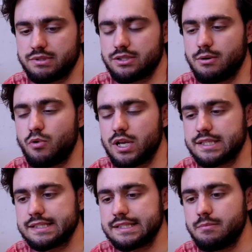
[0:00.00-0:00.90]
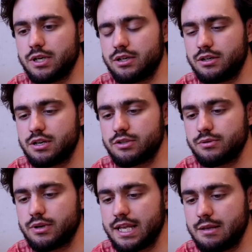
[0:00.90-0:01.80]
somewhat similar
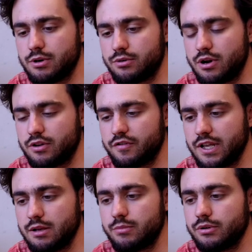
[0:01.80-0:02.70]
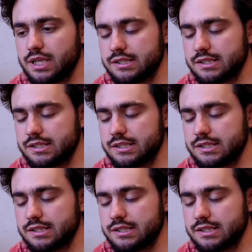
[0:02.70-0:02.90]
to a baroque fingerboard.